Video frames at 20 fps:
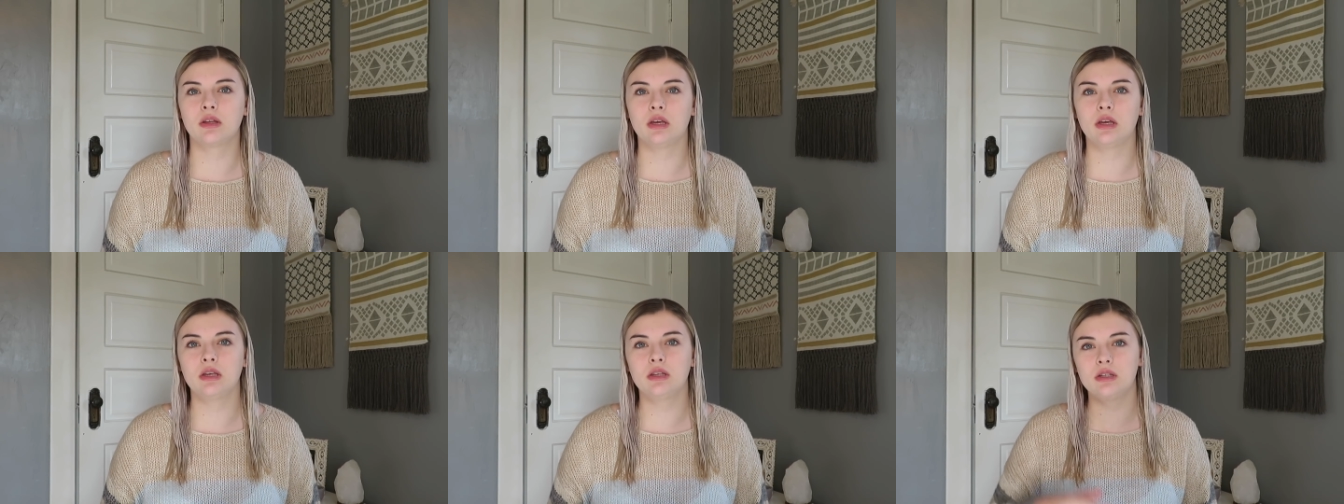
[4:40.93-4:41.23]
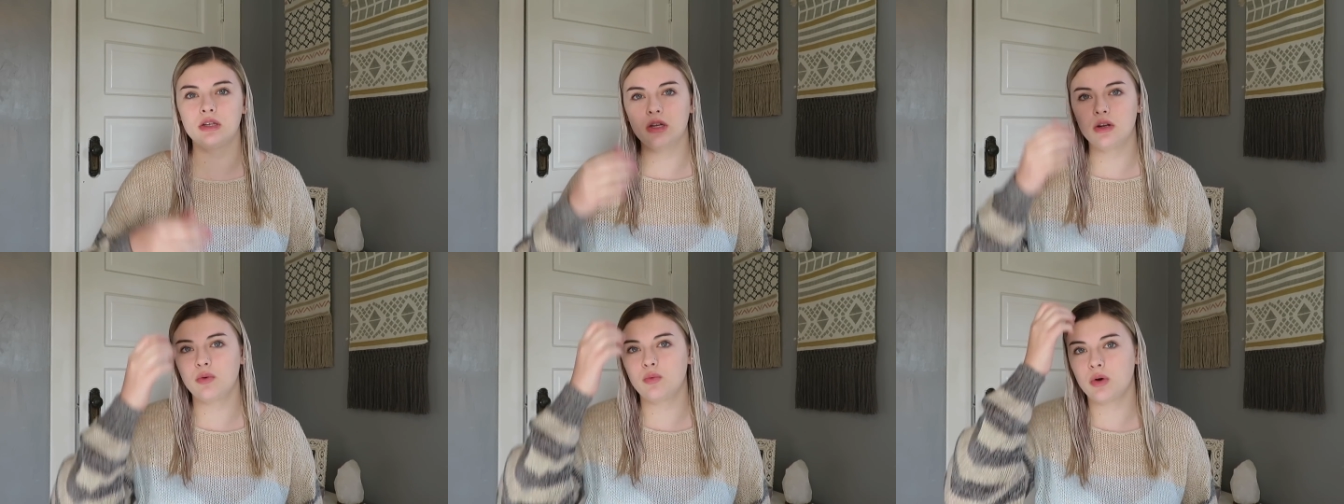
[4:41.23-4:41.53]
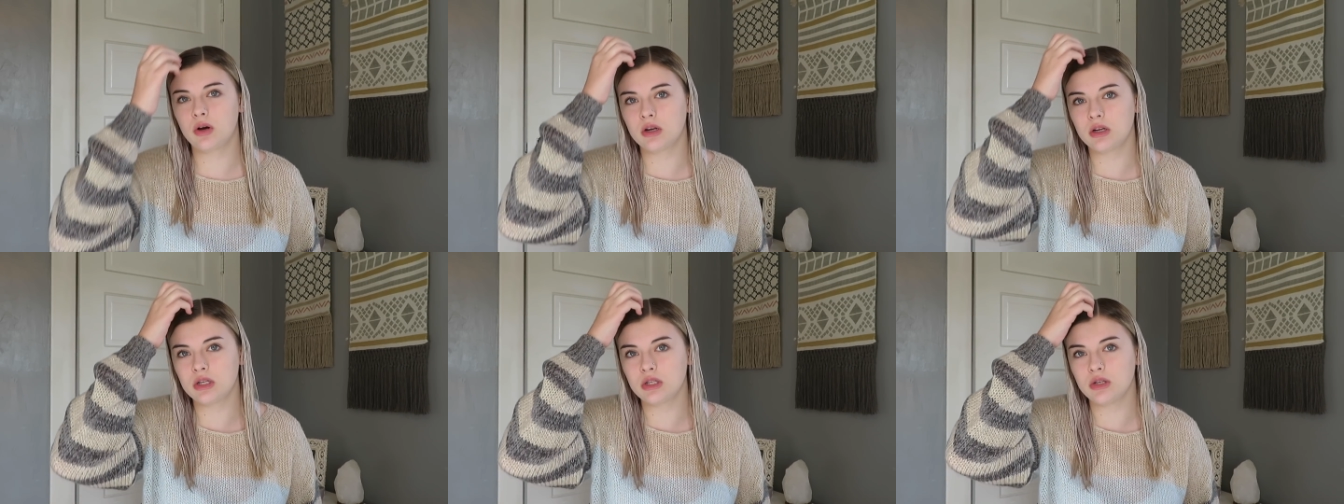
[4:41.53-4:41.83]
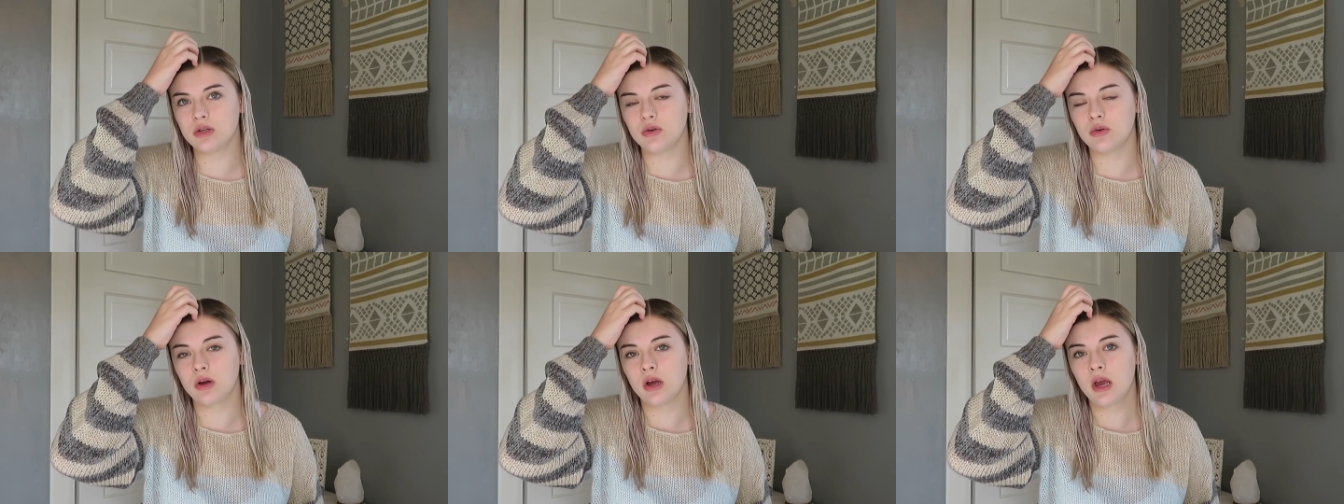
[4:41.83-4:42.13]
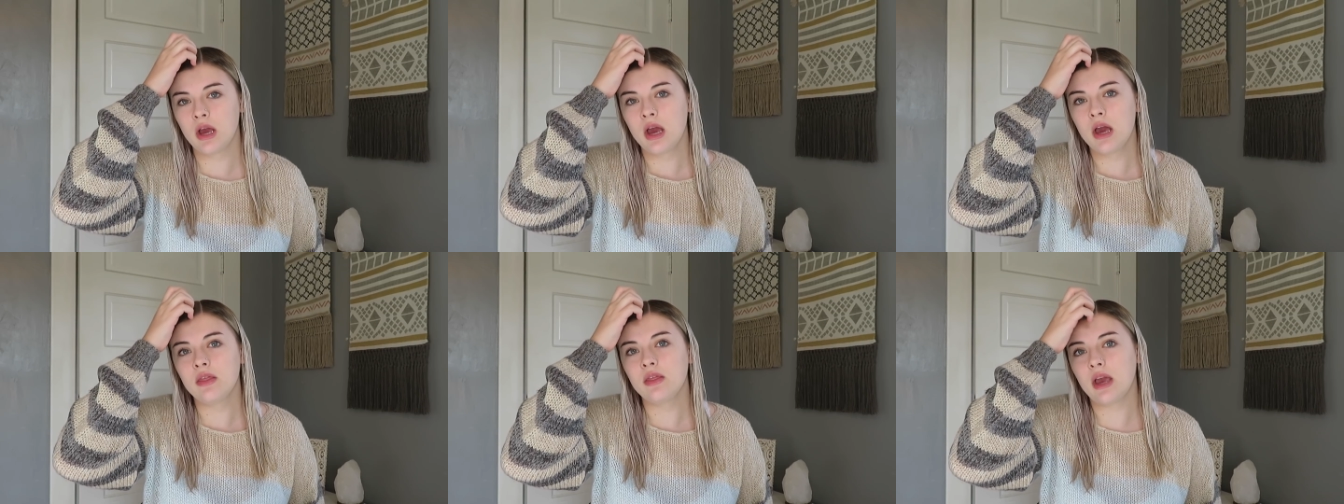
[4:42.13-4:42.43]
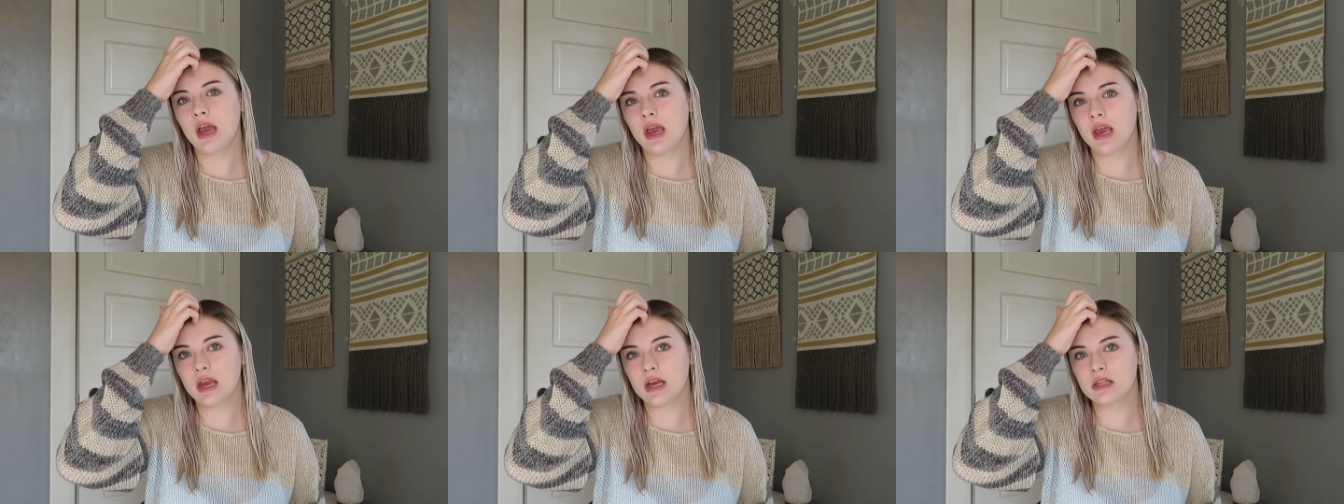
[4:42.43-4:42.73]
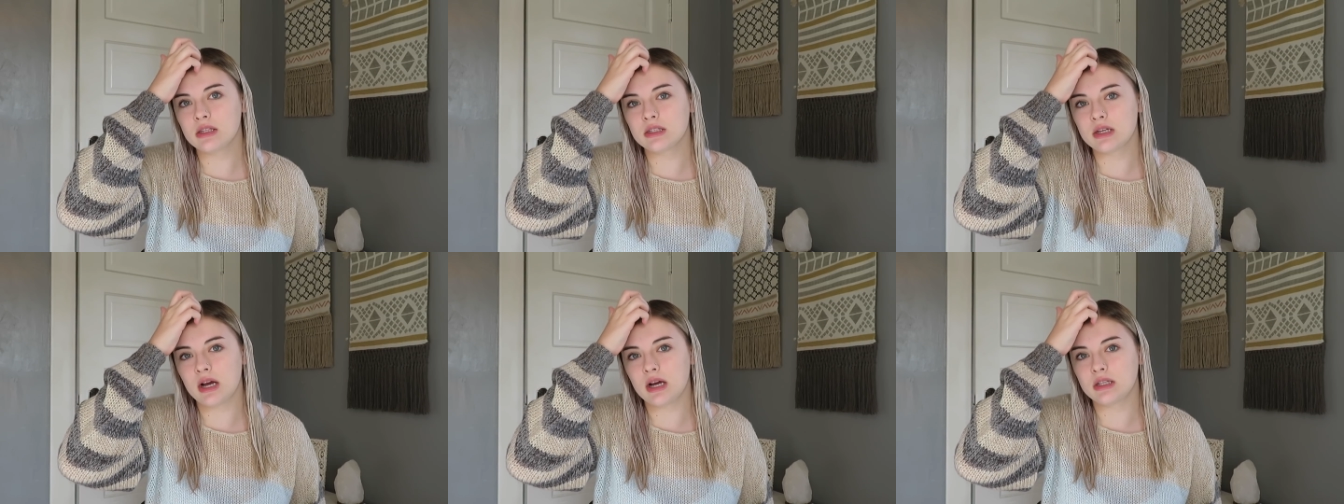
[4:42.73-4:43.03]
He's going to want to do the
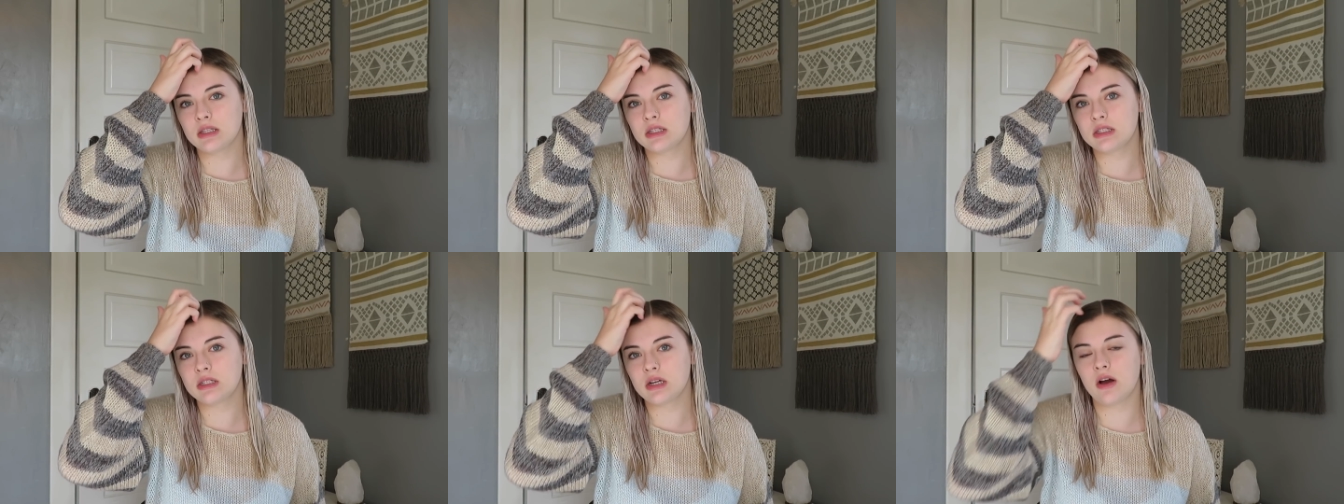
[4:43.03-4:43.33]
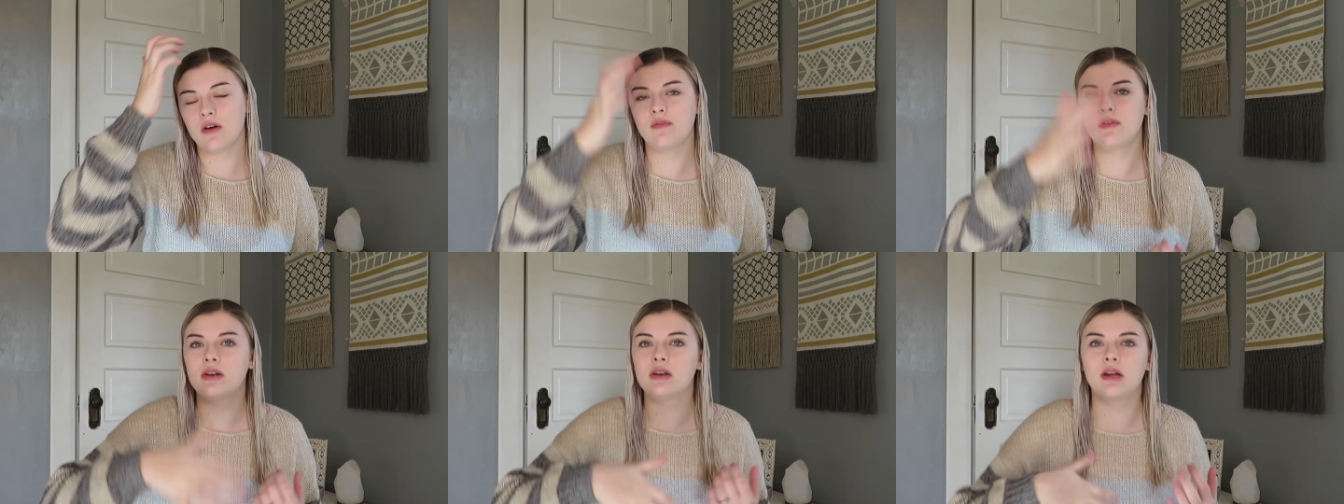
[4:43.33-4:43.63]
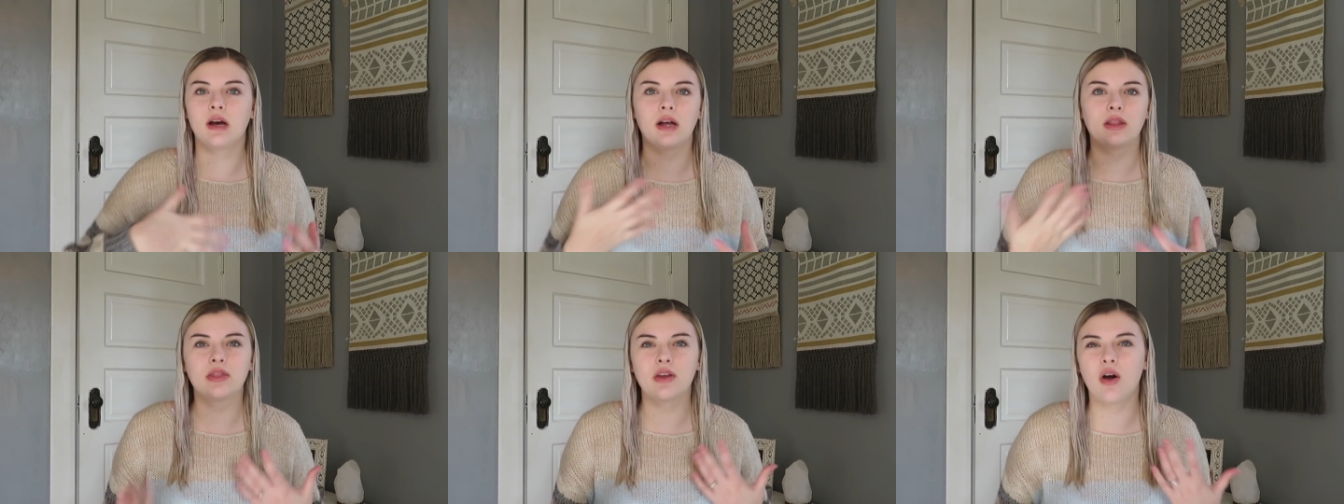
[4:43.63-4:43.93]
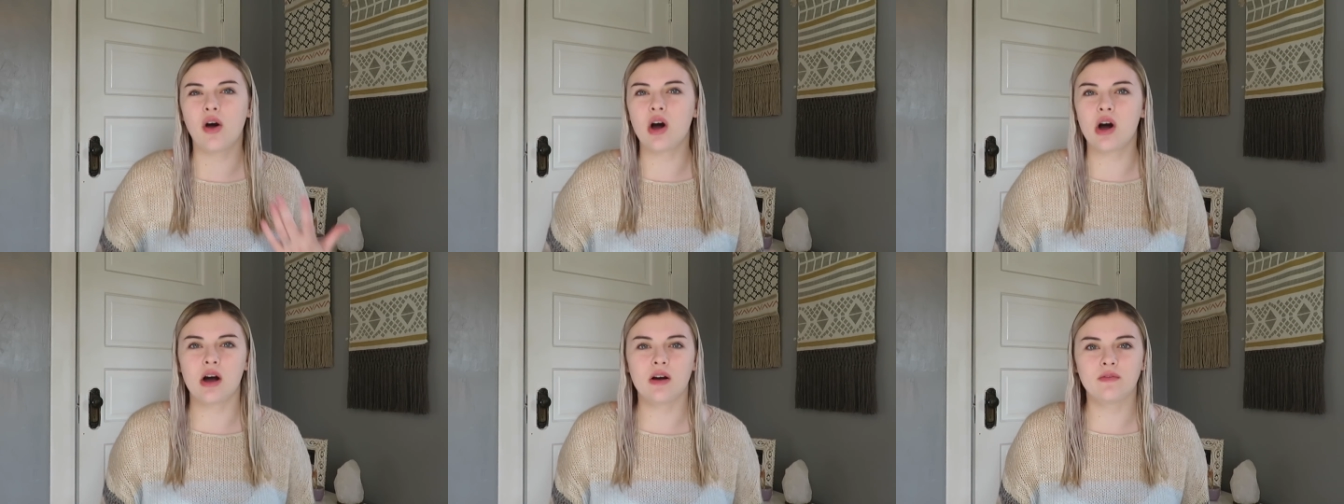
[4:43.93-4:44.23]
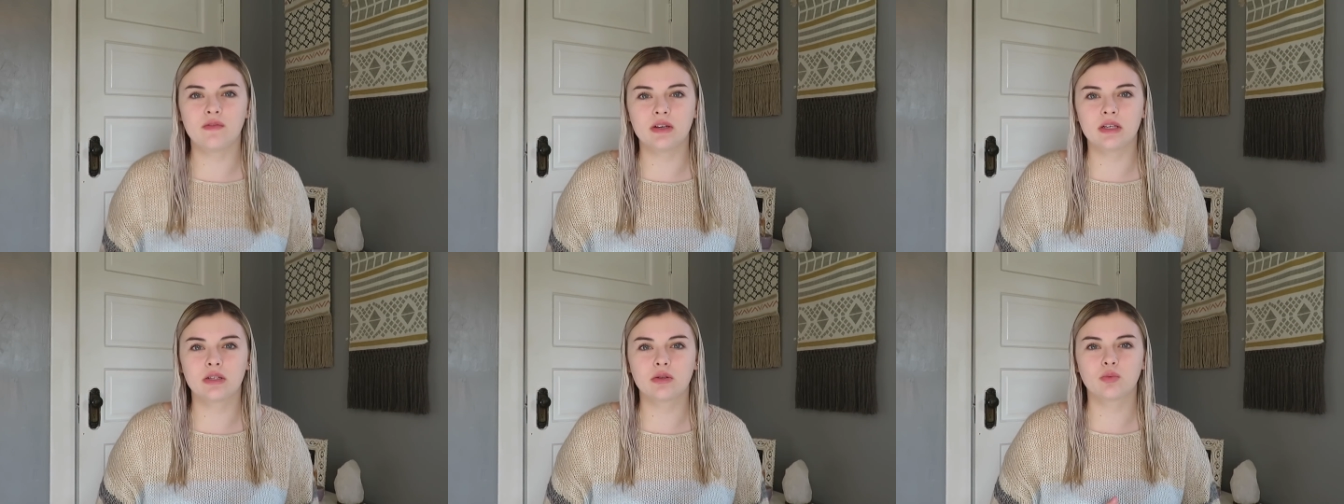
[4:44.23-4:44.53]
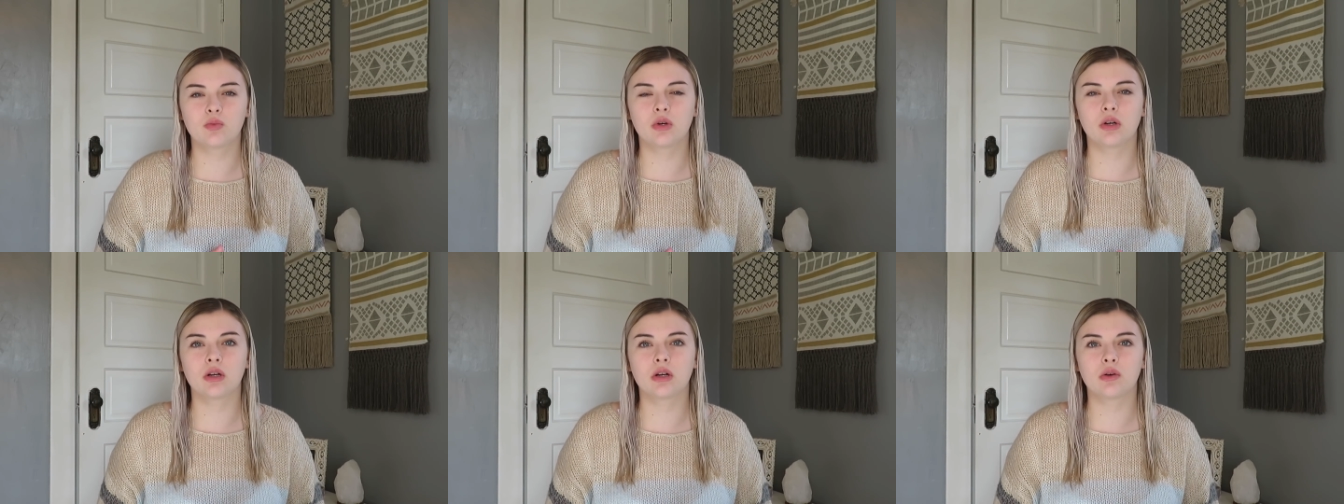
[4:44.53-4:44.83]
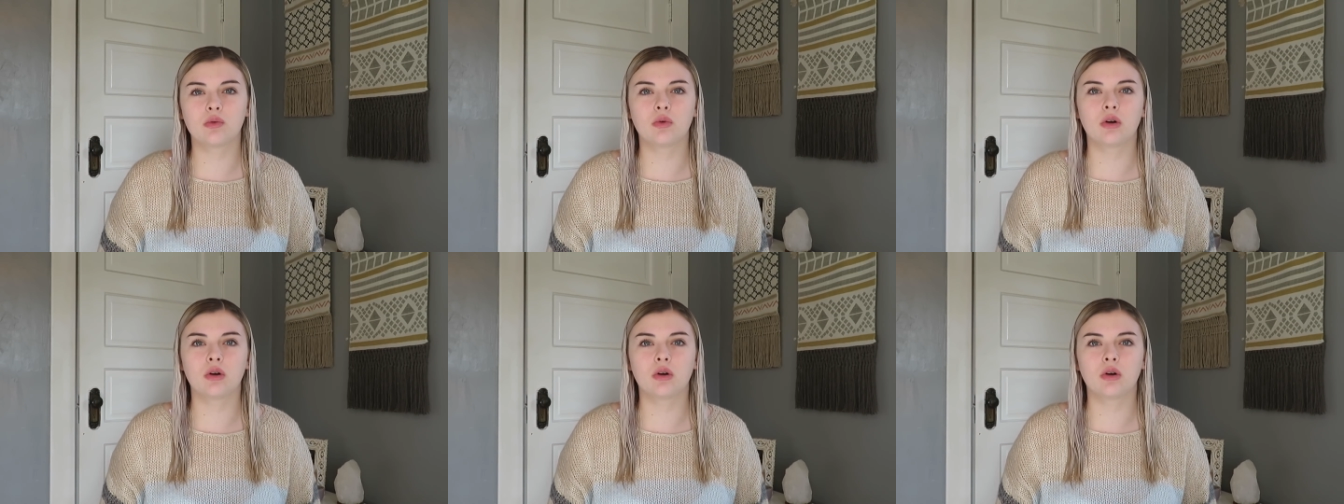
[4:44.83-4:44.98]
hands-on stuff and not the office work,